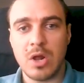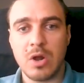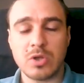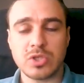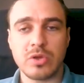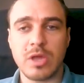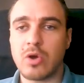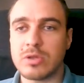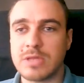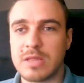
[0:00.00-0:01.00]
Also, you can
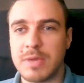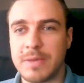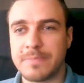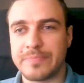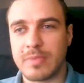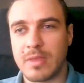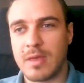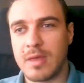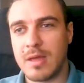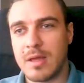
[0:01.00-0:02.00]
contact me.
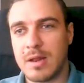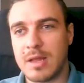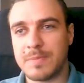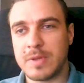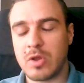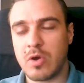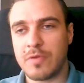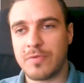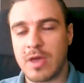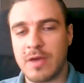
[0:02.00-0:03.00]
Let me know
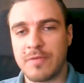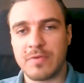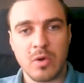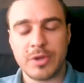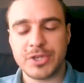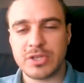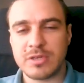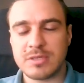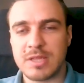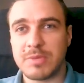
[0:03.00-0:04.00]
if you have
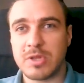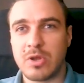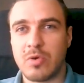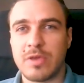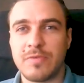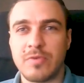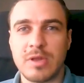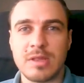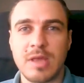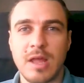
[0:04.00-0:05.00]
questions. Let me know if you
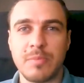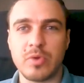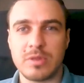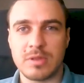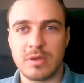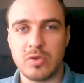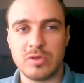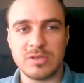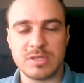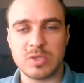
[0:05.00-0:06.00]
need help with
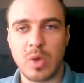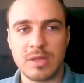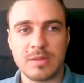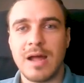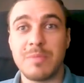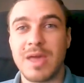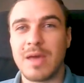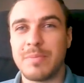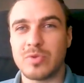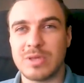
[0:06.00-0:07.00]
using this wallet. I'll be
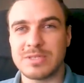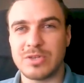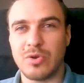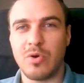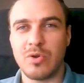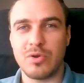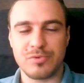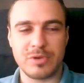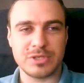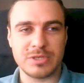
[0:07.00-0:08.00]
happy to answer all your
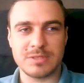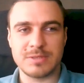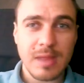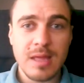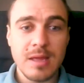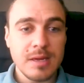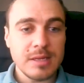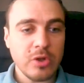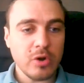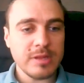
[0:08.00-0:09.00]
questions.
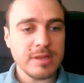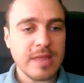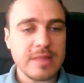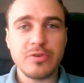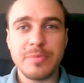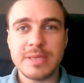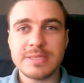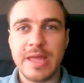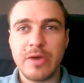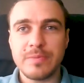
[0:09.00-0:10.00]
The only thing that
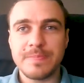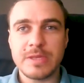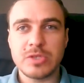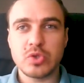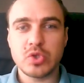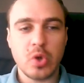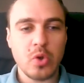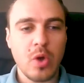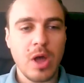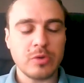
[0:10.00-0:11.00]
remains now is to show
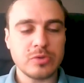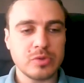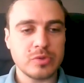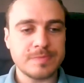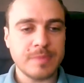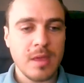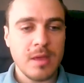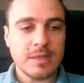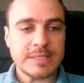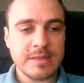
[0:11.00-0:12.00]
you how to
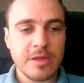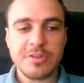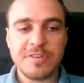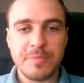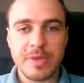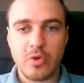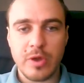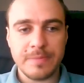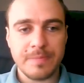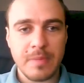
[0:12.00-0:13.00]
send and receive
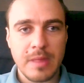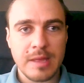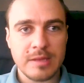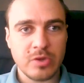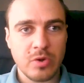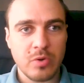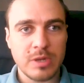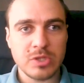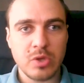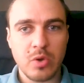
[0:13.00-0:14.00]
Bitcoin. And so
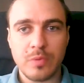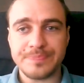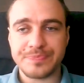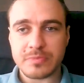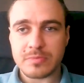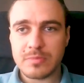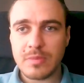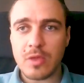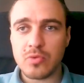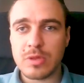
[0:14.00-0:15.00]
let's go
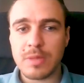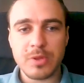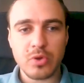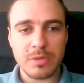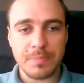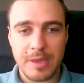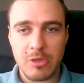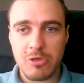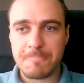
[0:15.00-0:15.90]
to the Bitcoin page